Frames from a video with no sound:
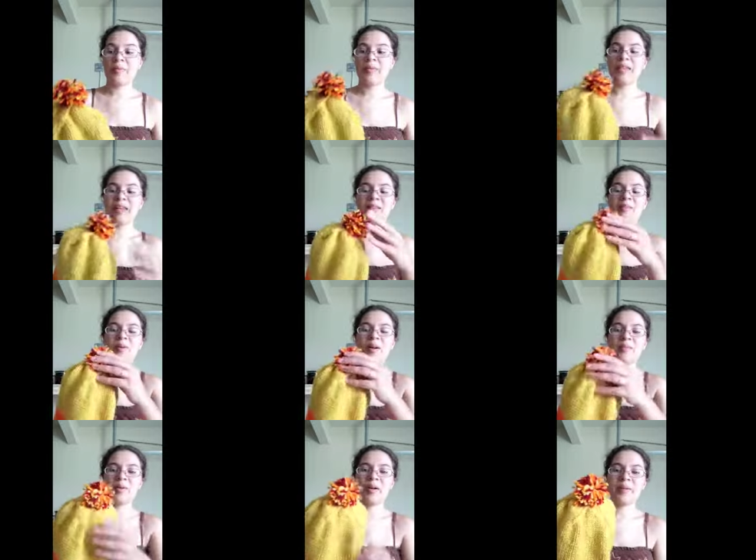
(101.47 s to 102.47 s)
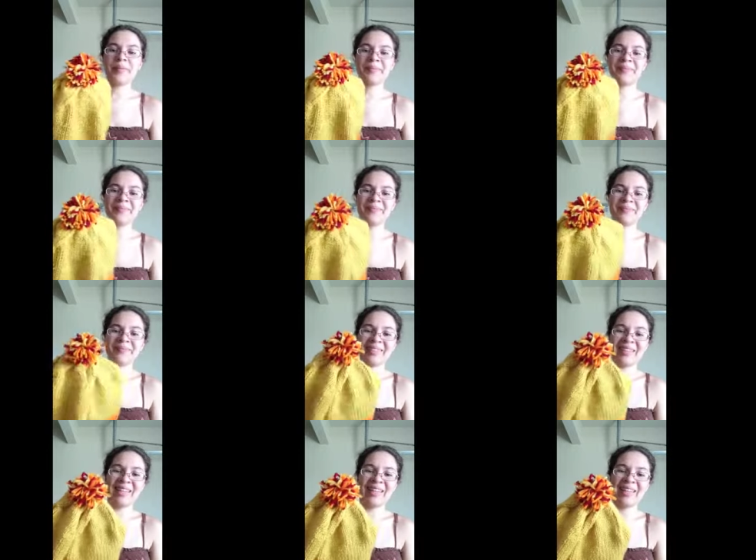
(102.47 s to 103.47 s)
Yeah, this pom-pom,
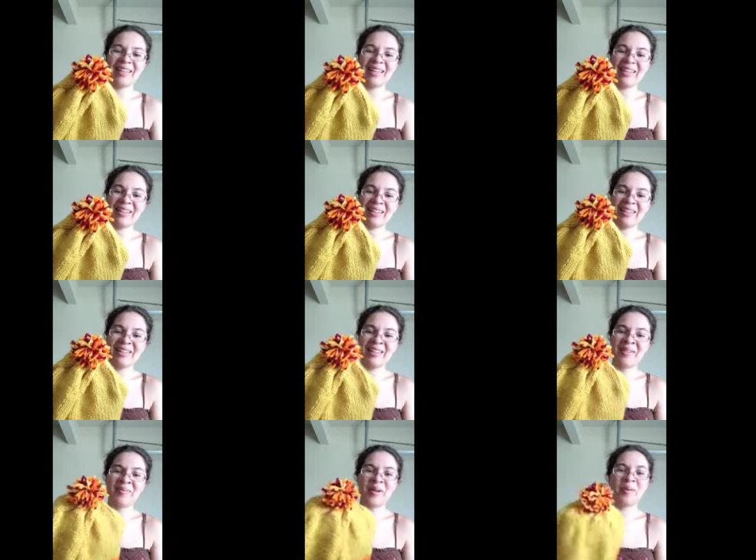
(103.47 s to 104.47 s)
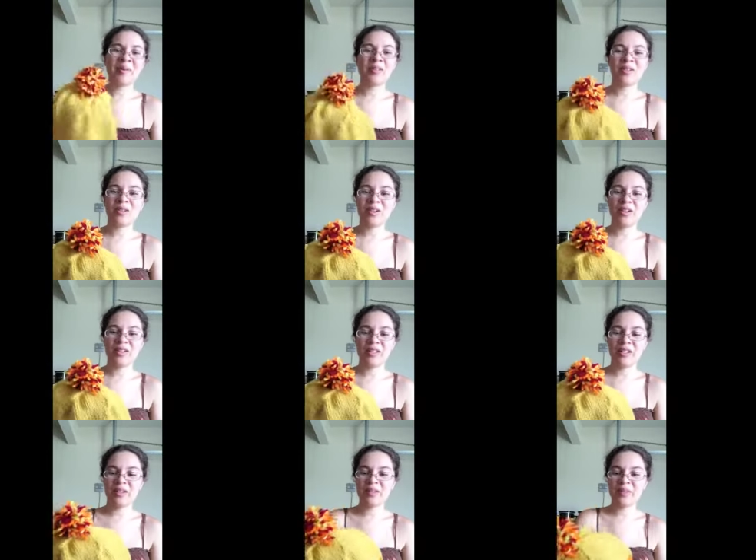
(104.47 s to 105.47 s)
pom-poms are hard,
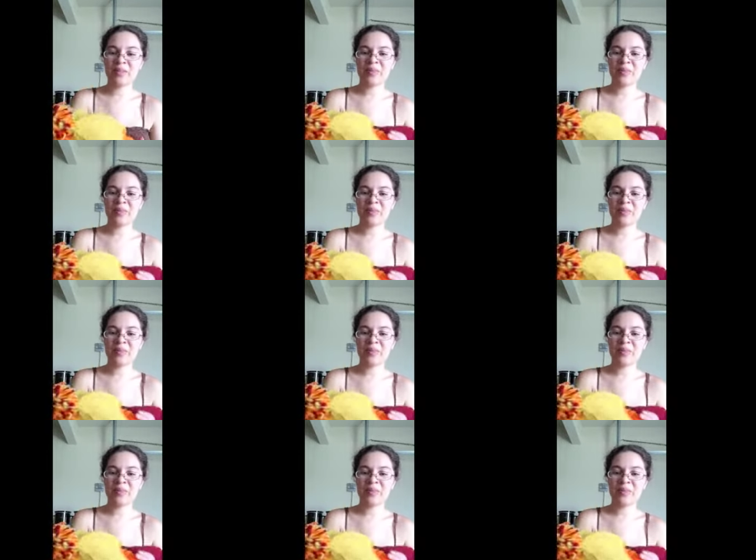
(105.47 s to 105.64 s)
yo.